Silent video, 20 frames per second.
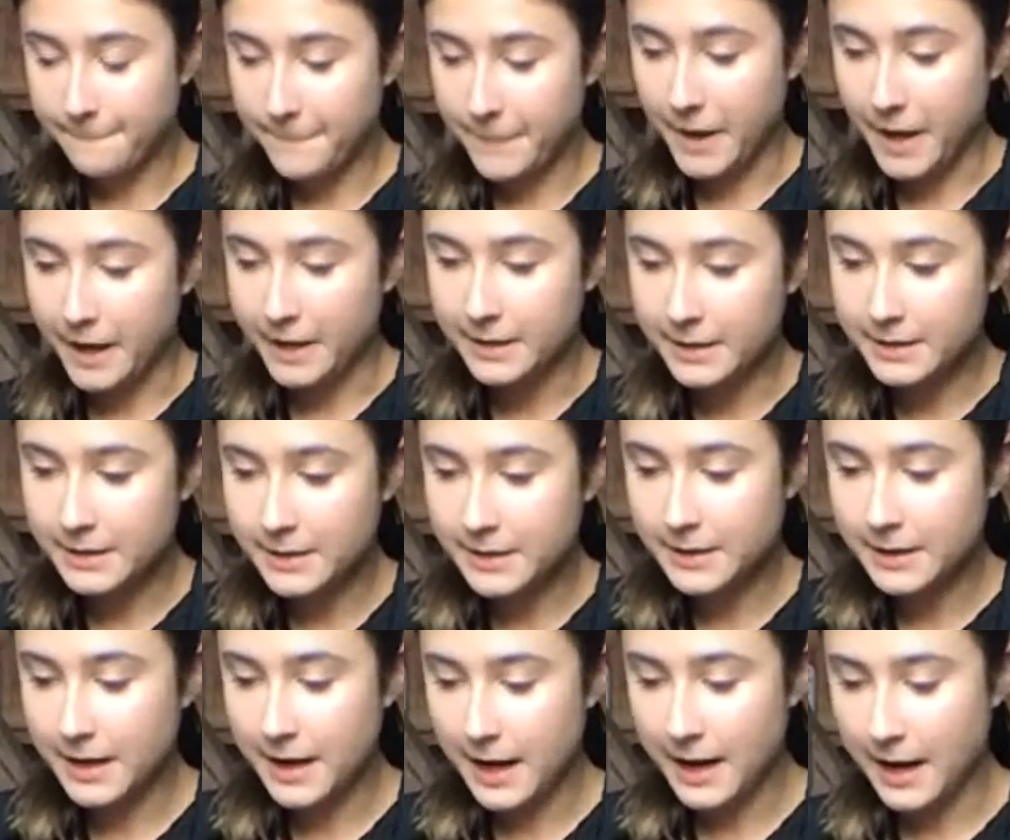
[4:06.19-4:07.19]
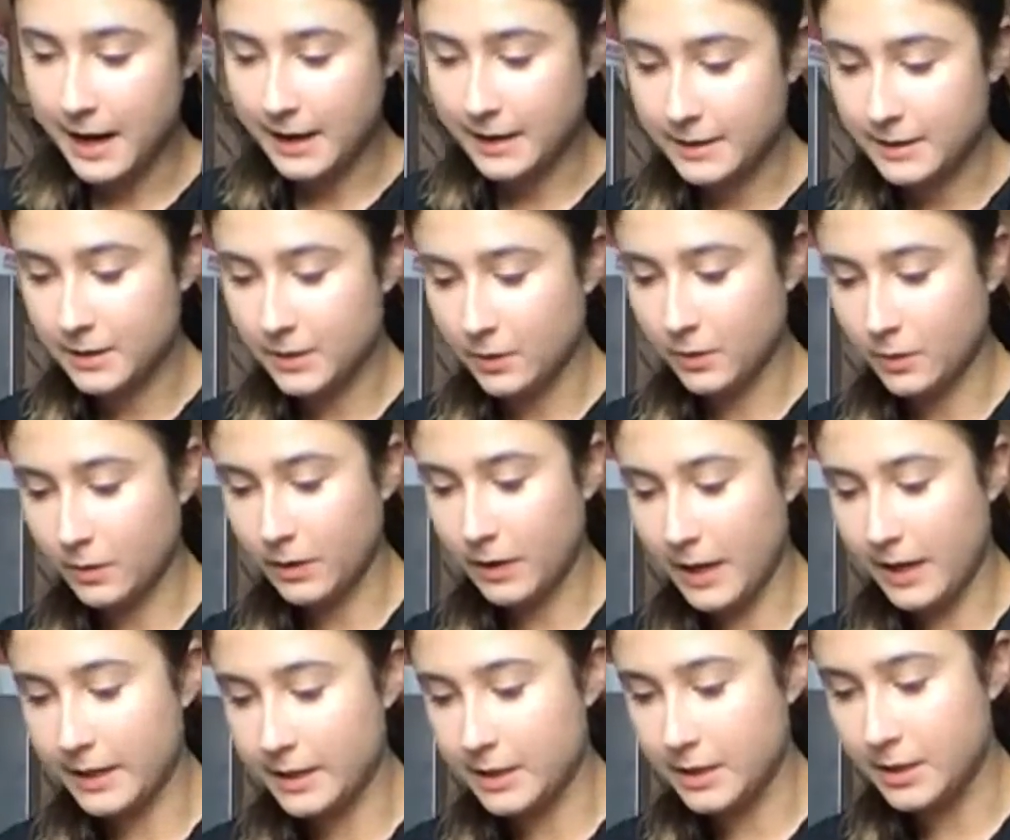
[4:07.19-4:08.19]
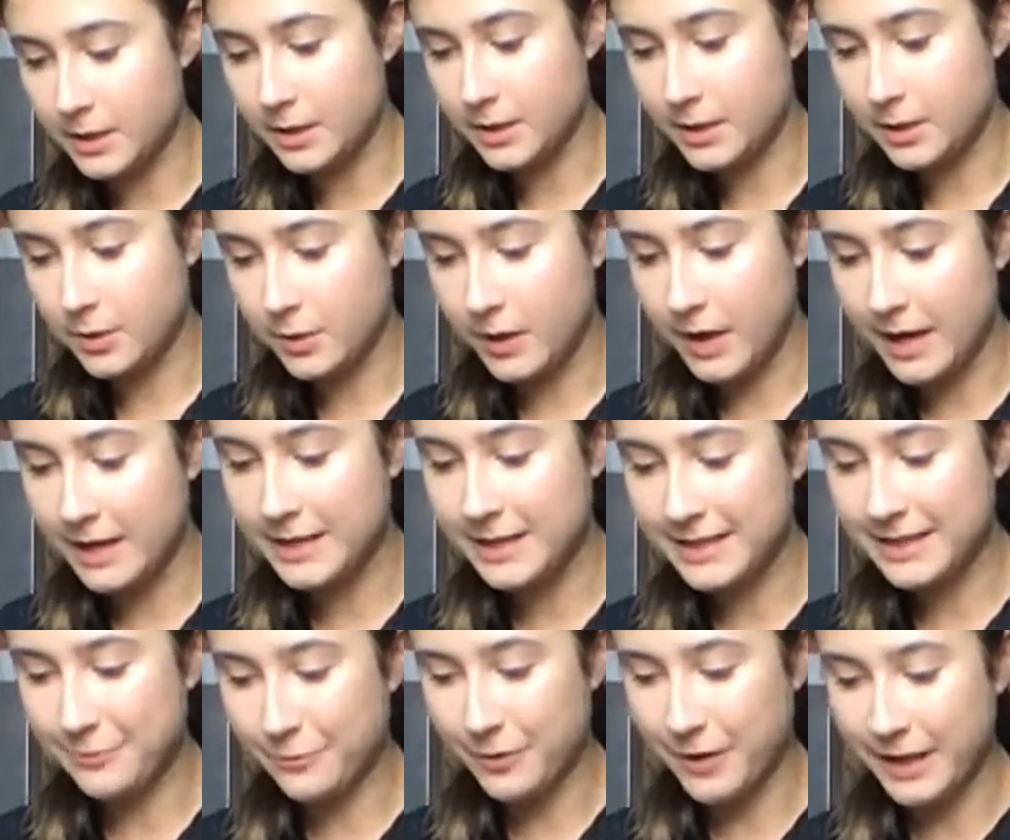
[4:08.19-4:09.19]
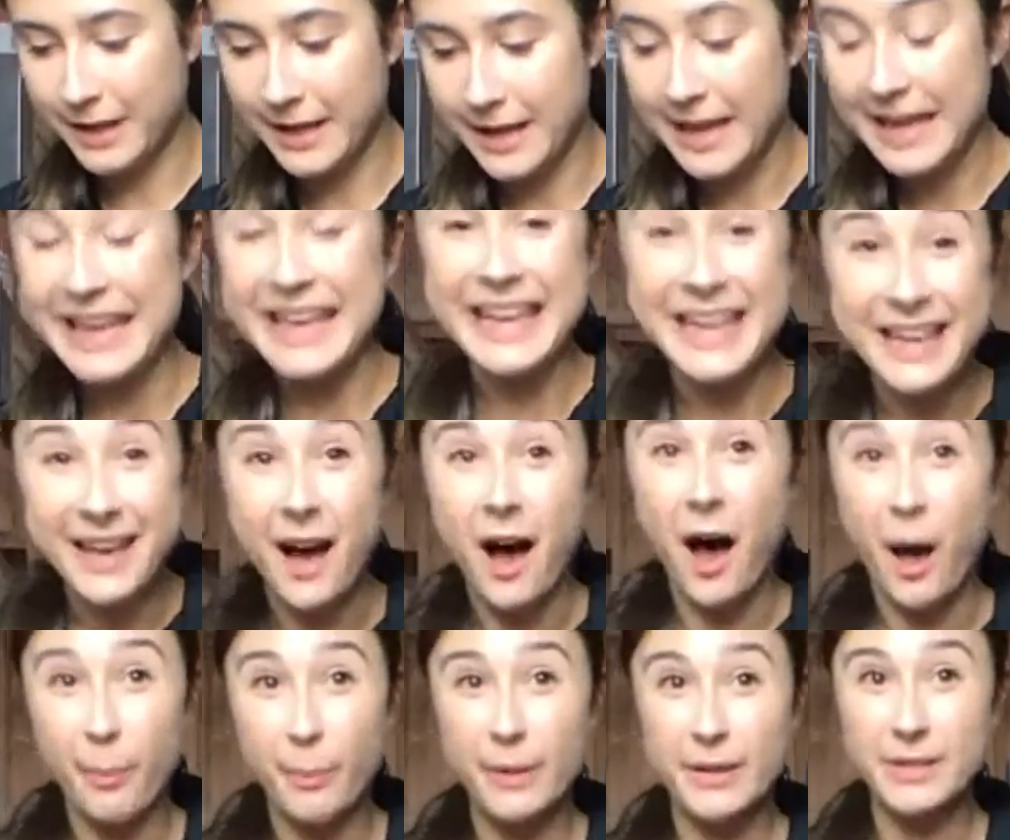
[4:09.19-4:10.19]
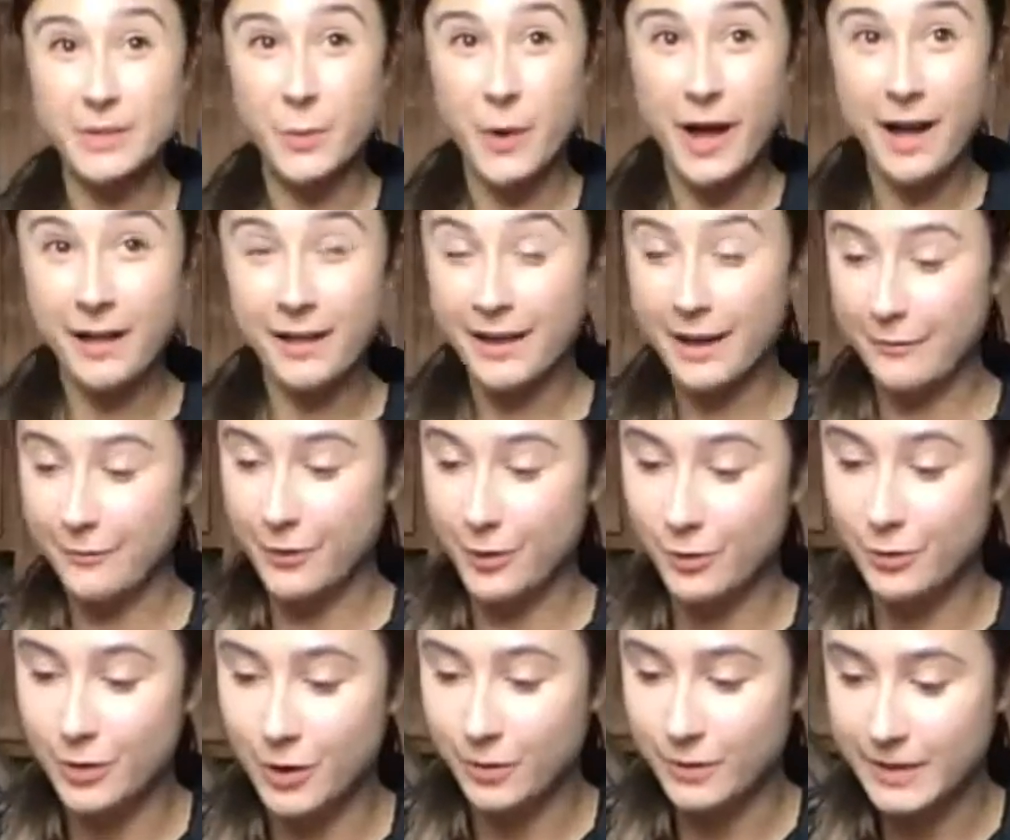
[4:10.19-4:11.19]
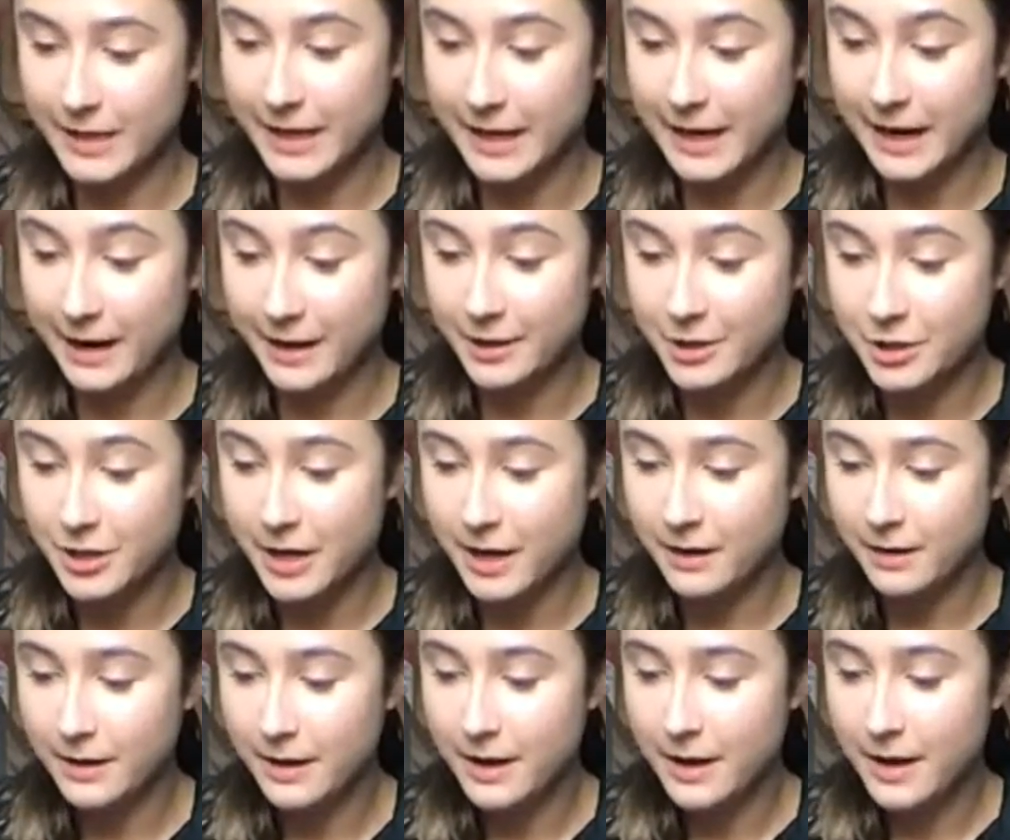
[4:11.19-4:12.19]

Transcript: But I don't like to do that. It doesn't really heat up as well if you don't take it out of the shell